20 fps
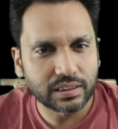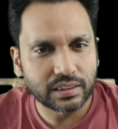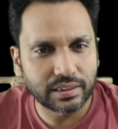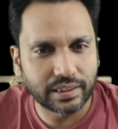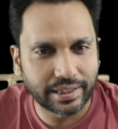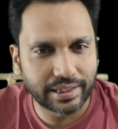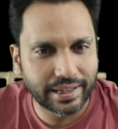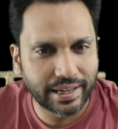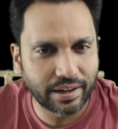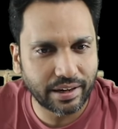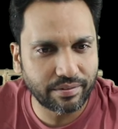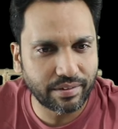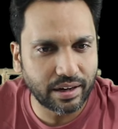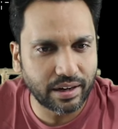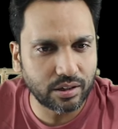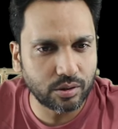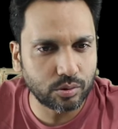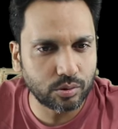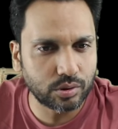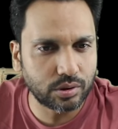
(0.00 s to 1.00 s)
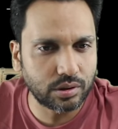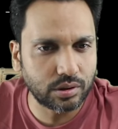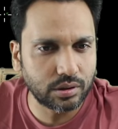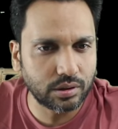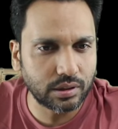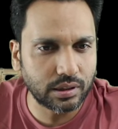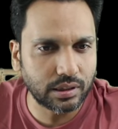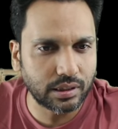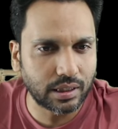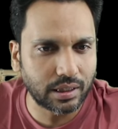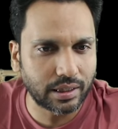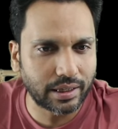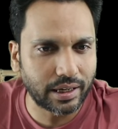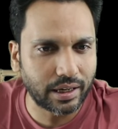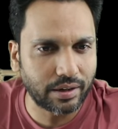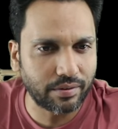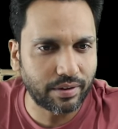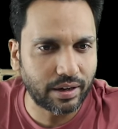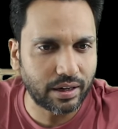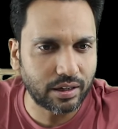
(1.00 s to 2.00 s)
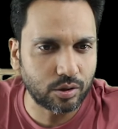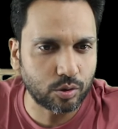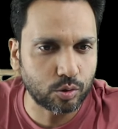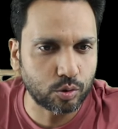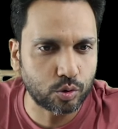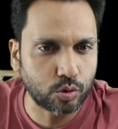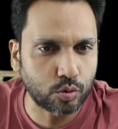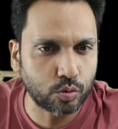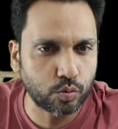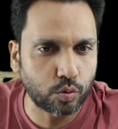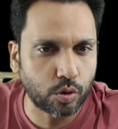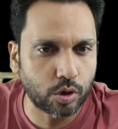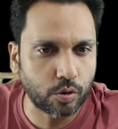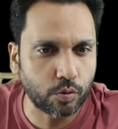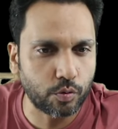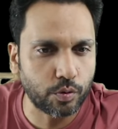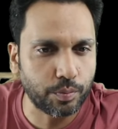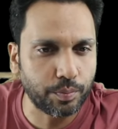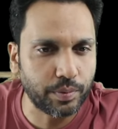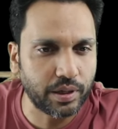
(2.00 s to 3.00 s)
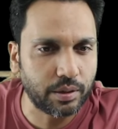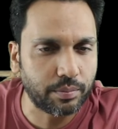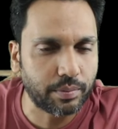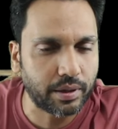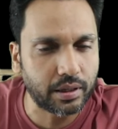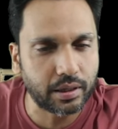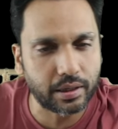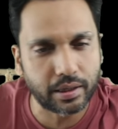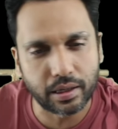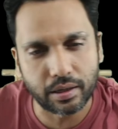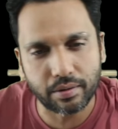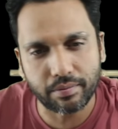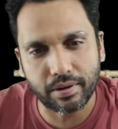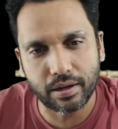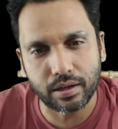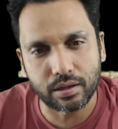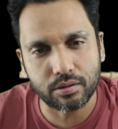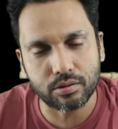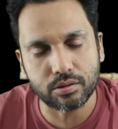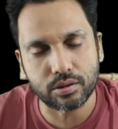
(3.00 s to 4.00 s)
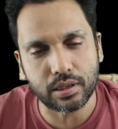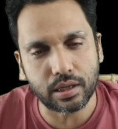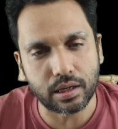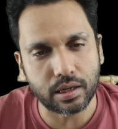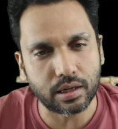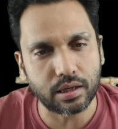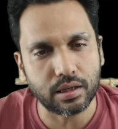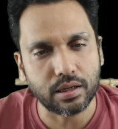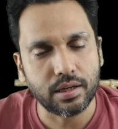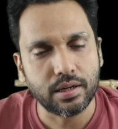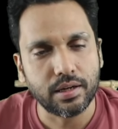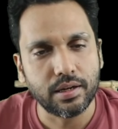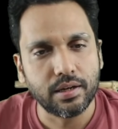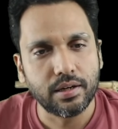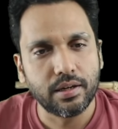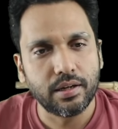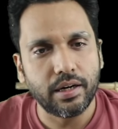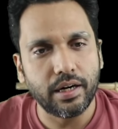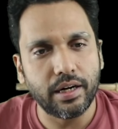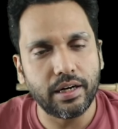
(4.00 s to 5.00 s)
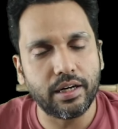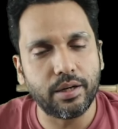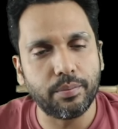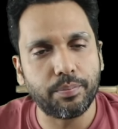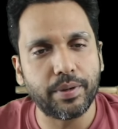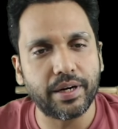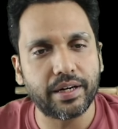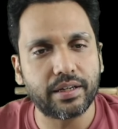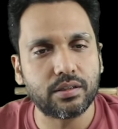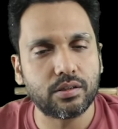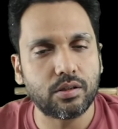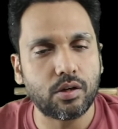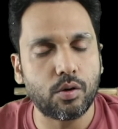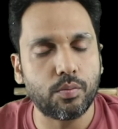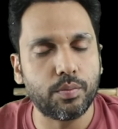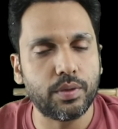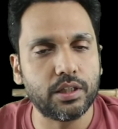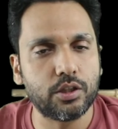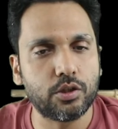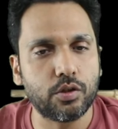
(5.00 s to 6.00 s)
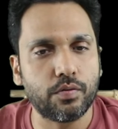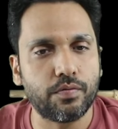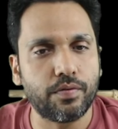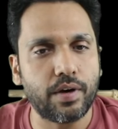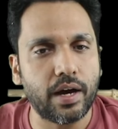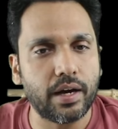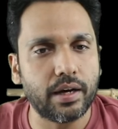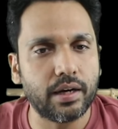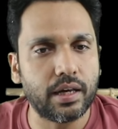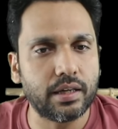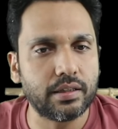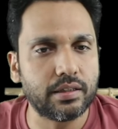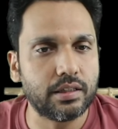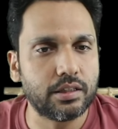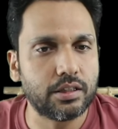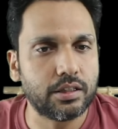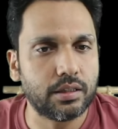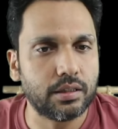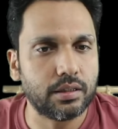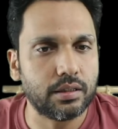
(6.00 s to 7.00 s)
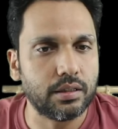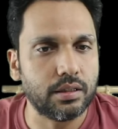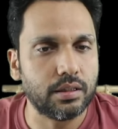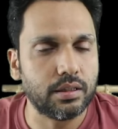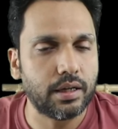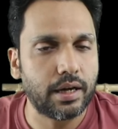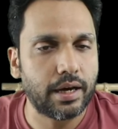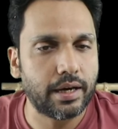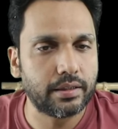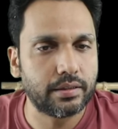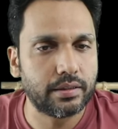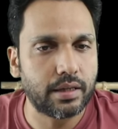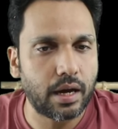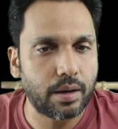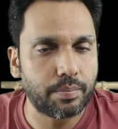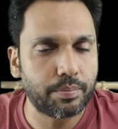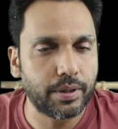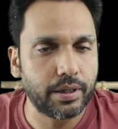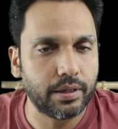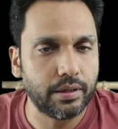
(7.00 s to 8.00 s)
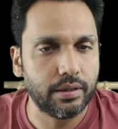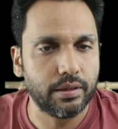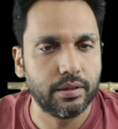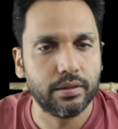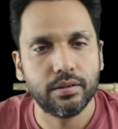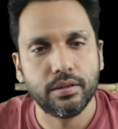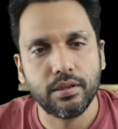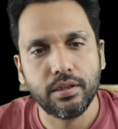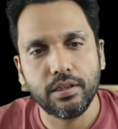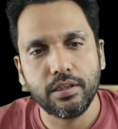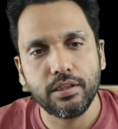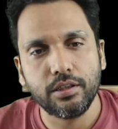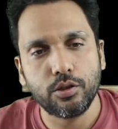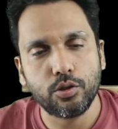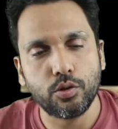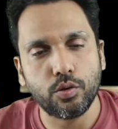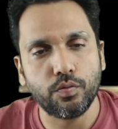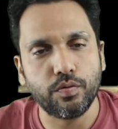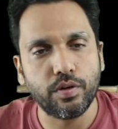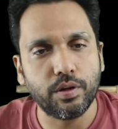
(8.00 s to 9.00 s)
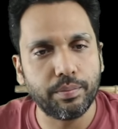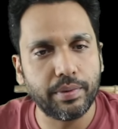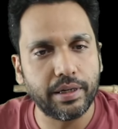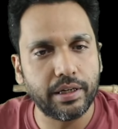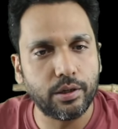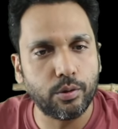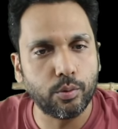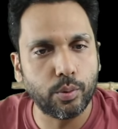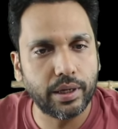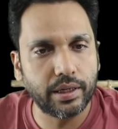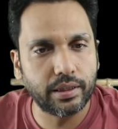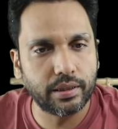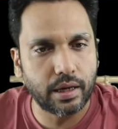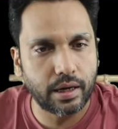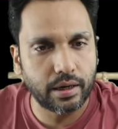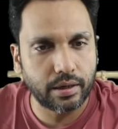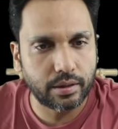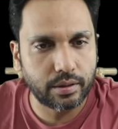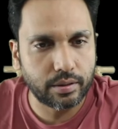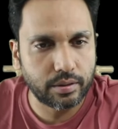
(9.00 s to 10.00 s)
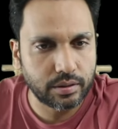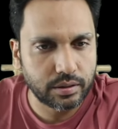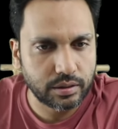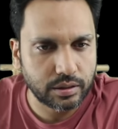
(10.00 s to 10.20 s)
The K values, these are the K values. What do we mean by the K values? It depicts how much of ionization has happened. So we'll be doing that.